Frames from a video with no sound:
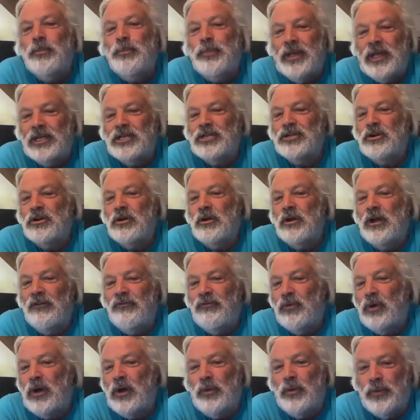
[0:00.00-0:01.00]
picture
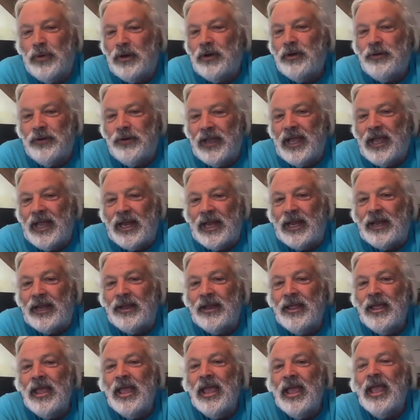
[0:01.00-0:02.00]
of what we're creating
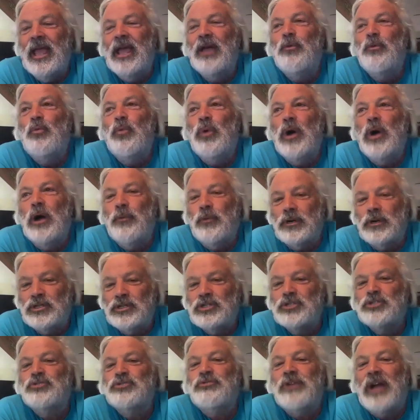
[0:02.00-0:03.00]
and what we're
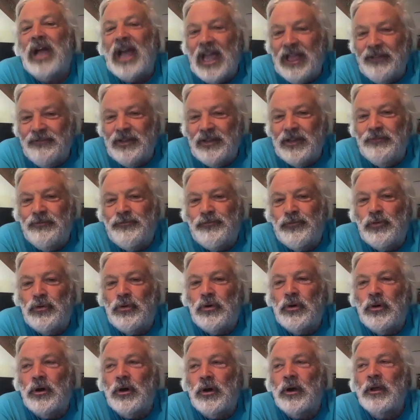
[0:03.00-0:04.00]
striving
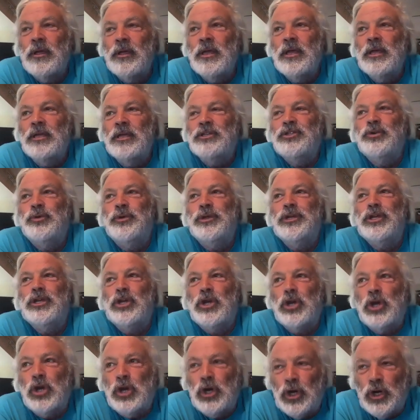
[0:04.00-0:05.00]
for to
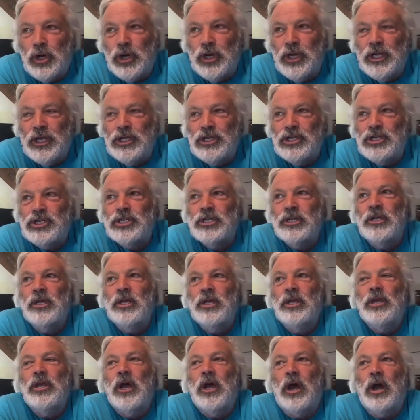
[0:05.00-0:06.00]
encourage
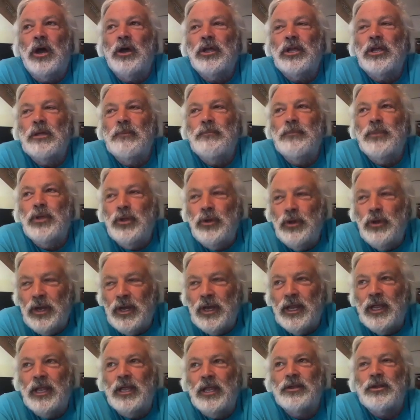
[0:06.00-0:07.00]
our
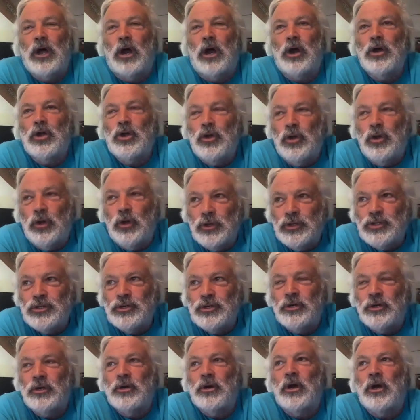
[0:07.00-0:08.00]
community, our
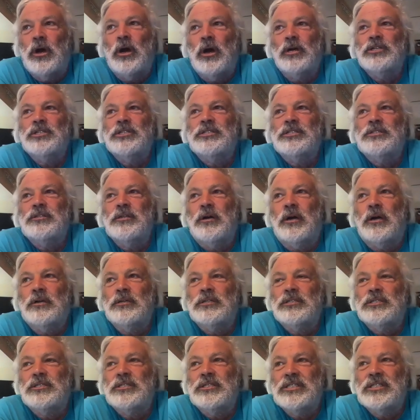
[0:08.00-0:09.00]
culture, our
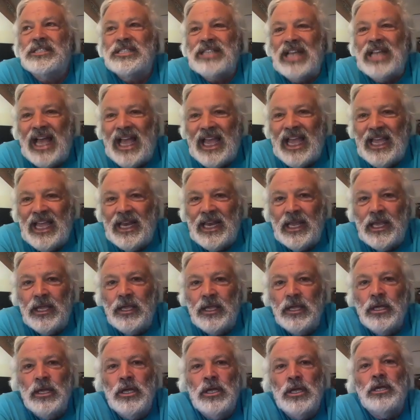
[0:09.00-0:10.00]

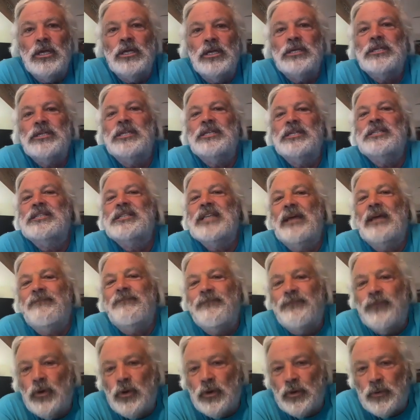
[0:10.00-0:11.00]
society to
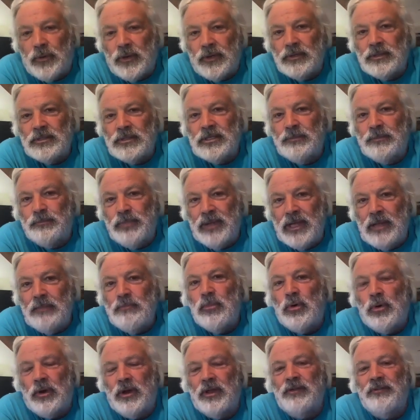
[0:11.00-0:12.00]
step forward, to be
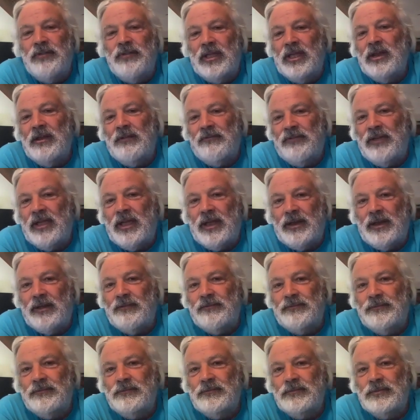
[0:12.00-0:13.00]
more
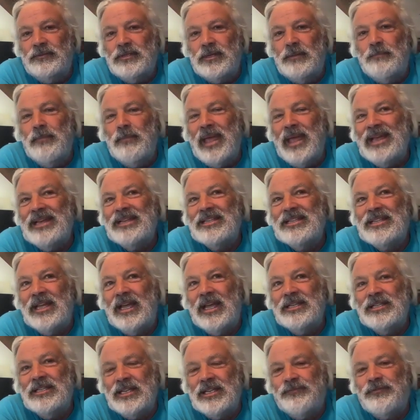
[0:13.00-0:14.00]
innovative, to make
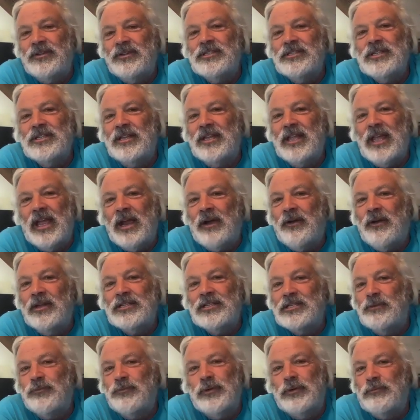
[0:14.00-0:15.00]
a difference in the
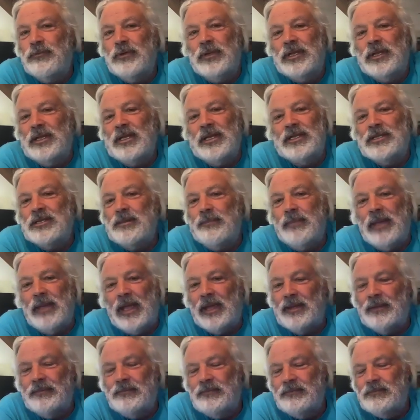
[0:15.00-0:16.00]
areas that we really need to
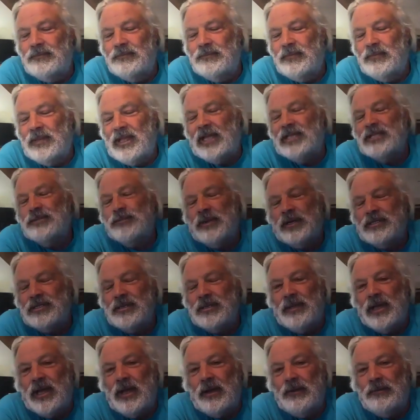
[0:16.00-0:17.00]
make. That's what it's
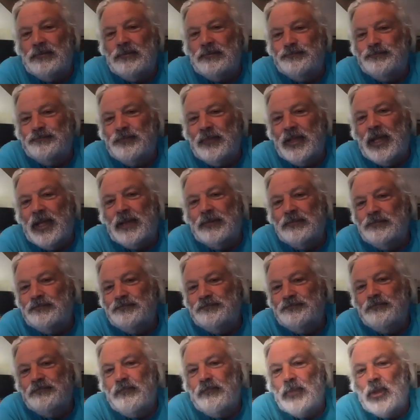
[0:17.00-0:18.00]
about. Yeah.
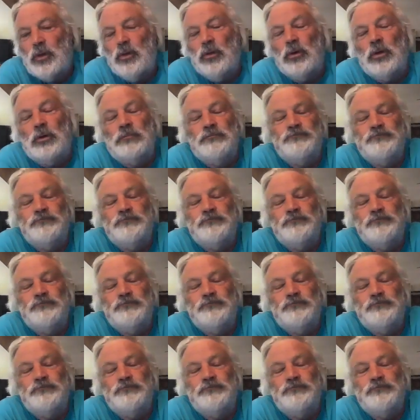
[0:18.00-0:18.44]
Cool.